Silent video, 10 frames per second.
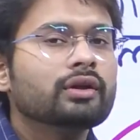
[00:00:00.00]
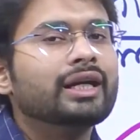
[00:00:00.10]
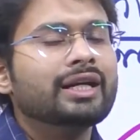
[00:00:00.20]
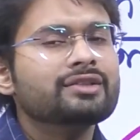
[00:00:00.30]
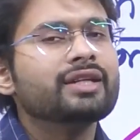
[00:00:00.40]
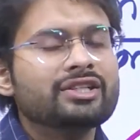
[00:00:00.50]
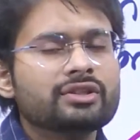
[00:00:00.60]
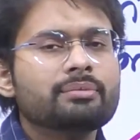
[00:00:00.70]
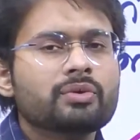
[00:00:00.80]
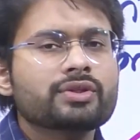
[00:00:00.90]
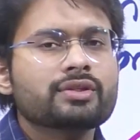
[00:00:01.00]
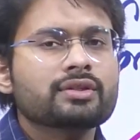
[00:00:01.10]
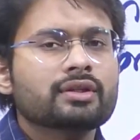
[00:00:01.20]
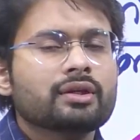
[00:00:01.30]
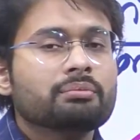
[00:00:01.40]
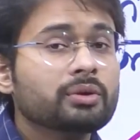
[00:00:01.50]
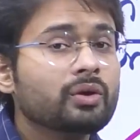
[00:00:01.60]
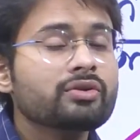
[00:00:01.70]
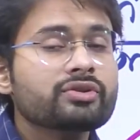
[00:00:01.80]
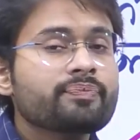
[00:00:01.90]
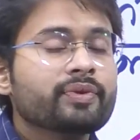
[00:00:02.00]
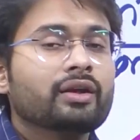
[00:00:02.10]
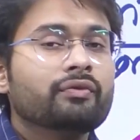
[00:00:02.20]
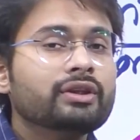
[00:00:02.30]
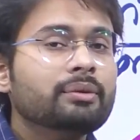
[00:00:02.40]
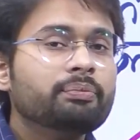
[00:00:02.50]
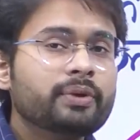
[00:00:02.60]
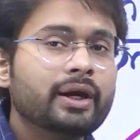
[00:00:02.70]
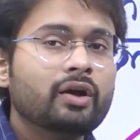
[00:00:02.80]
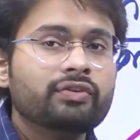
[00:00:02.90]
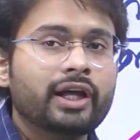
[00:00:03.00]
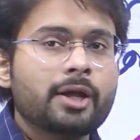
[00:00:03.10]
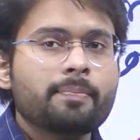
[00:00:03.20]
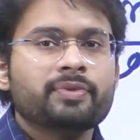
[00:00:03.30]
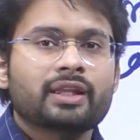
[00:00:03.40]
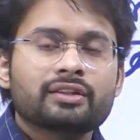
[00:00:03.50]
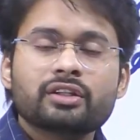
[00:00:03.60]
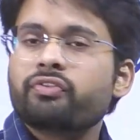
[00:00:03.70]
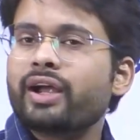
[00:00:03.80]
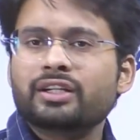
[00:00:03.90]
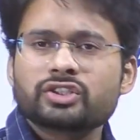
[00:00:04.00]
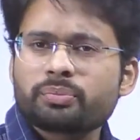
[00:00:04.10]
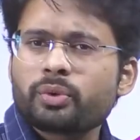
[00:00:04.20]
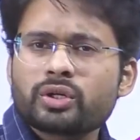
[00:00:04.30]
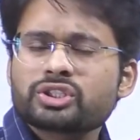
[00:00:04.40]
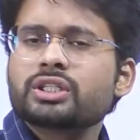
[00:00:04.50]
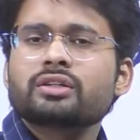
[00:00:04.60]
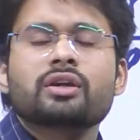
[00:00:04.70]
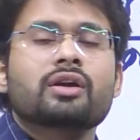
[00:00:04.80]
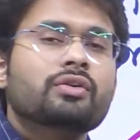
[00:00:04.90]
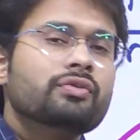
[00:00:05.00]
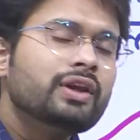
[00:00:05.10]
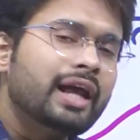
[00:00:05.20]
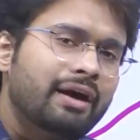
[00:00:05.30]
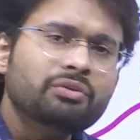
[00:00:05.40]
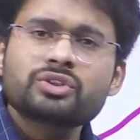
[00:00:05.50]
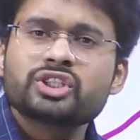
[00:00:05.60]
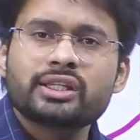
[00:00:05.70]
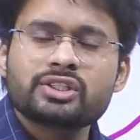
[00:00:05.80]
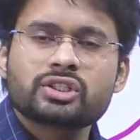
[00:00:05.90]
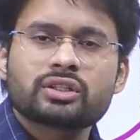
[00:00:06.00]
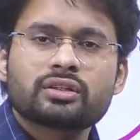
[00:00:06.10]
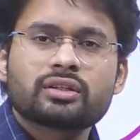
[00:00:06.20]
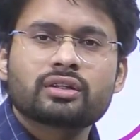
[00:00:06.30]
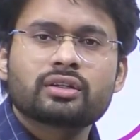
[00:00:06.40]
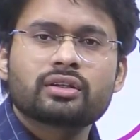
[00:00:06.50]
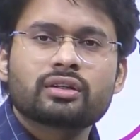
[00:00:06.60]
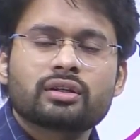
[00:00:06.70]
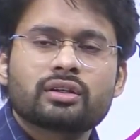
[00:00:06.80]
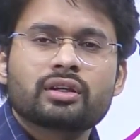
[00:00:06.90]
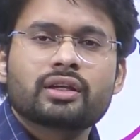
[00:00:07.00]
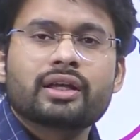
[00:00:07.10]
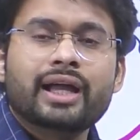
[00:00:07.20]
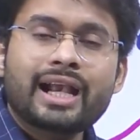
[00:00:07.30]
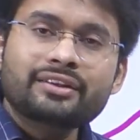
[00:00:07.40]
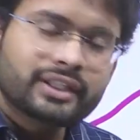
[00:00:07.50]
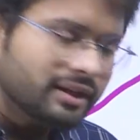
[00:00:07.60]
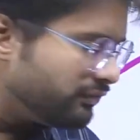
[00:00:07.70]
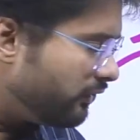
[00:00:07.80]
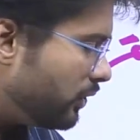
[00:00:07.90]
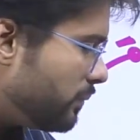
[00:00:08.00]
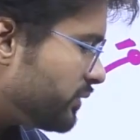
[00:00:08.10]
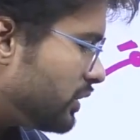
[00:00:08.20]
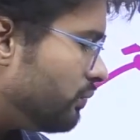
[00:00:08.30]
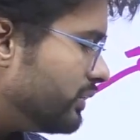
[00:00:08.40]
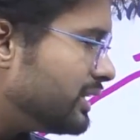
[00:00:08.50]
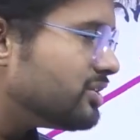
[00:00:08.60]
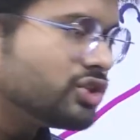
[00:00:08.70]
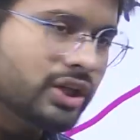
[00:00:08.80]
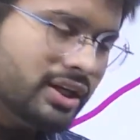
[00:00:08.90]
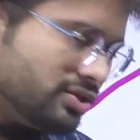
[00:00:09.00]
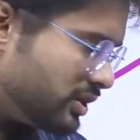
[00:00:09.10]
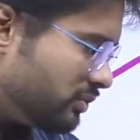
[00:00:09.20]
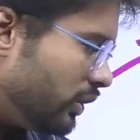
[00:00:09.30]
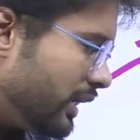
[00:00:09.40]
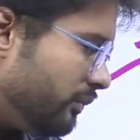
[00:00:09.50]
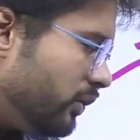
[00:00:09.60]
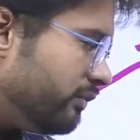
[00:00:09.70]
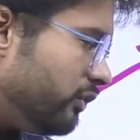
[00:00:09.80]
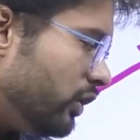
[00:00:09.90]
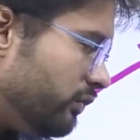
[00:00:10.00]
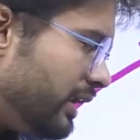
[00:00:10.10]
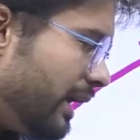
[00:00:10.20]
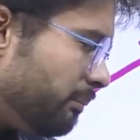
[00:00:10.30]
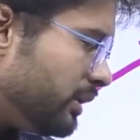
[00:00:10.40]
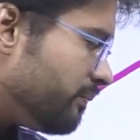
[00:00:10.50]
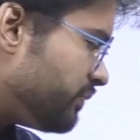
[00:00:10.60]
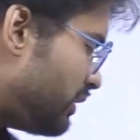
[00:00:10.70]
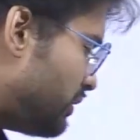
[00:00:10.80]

That is natural process, because with the period of time, the factors of production will have to change, and therefore, with the change in what will happen